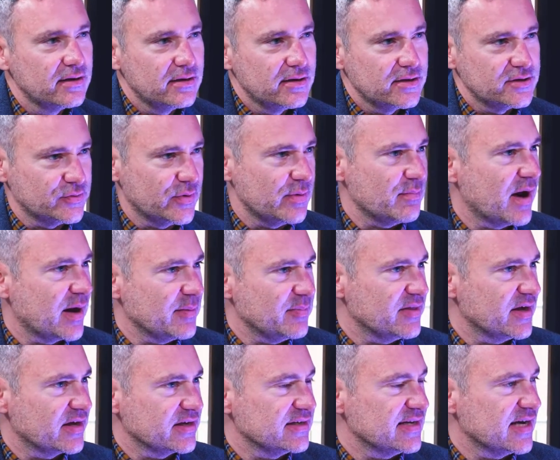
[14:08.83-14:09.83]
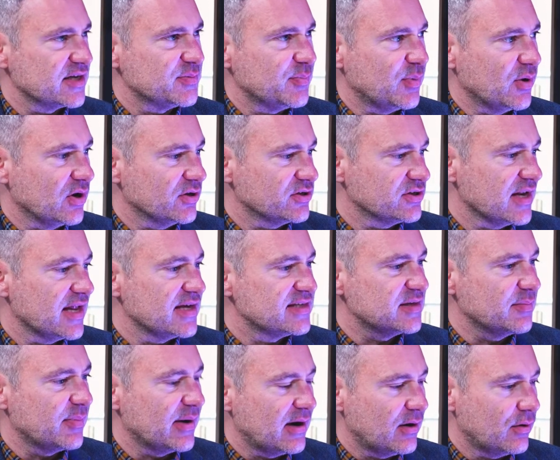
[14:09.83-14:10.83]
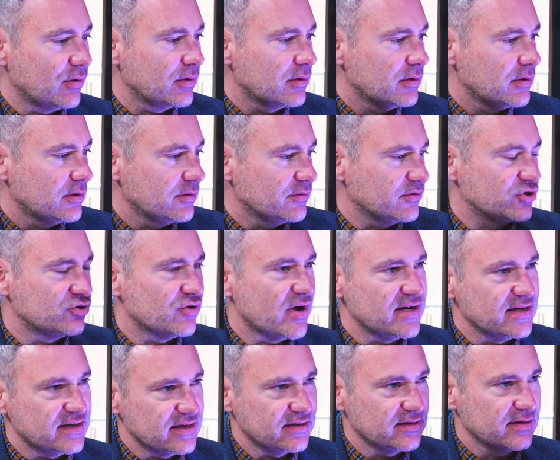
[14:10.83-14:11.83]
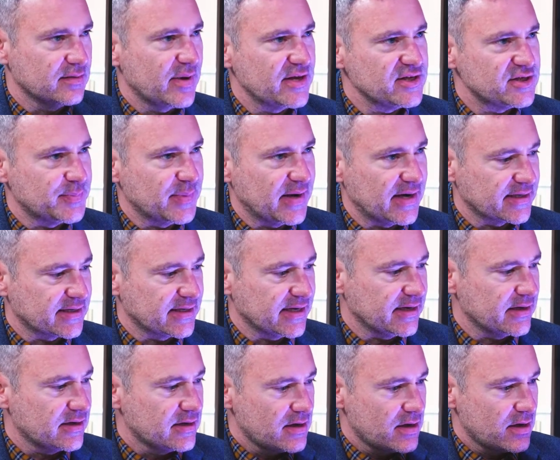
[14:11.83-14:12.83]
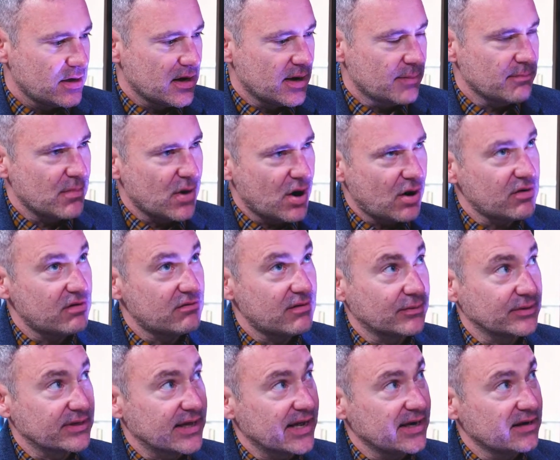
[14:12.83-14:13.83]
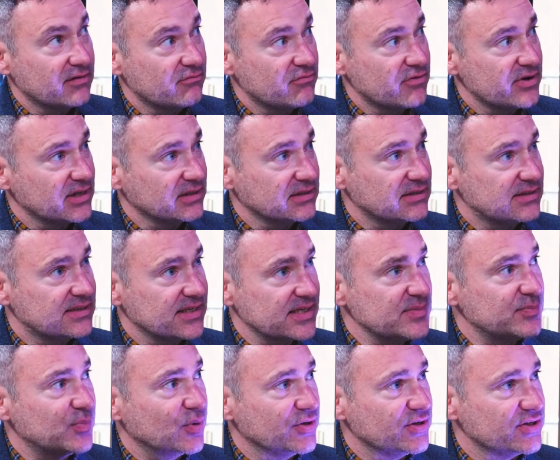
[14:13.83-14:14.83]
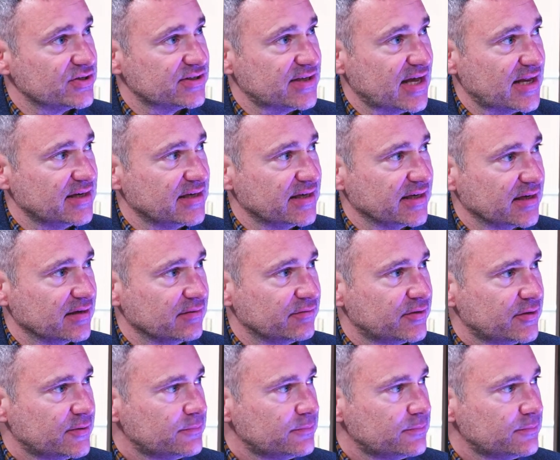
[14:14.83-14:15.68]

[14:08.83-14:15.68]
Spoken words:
So it might be that your dashboards are less about the trending and the benchmarking, and more around getting a real deep understanding of